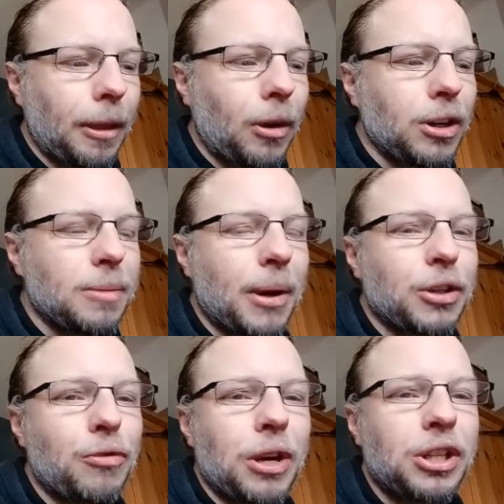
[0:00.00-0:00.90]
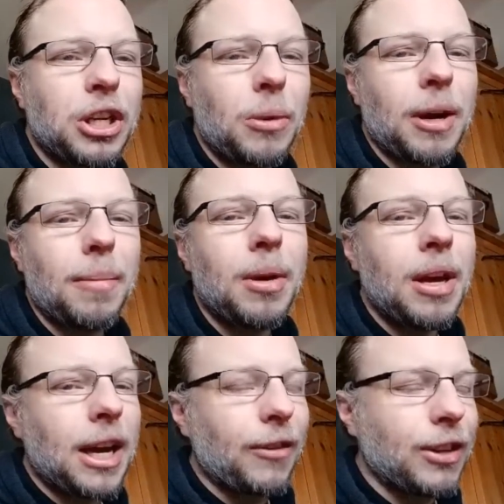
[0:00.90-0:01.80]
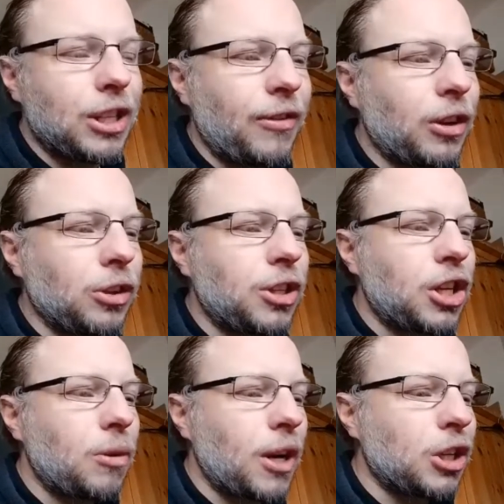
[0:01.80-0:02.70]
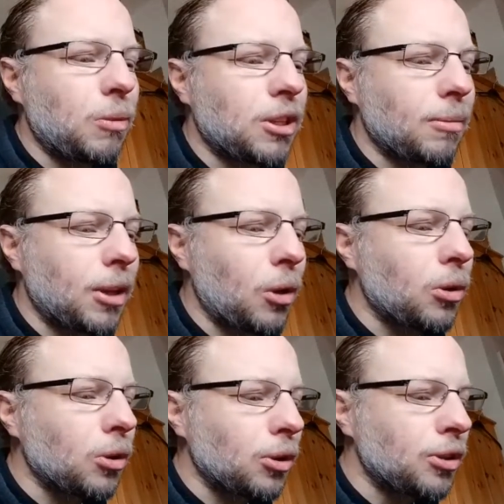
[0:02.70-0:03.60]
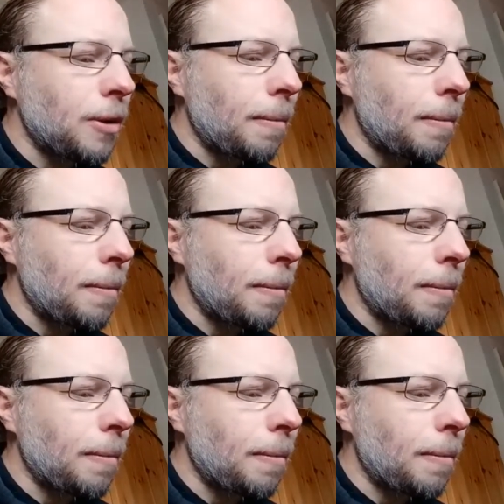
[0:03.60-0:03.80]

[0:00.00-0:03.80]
God is about to rescue him out of a difficult situation with some locals.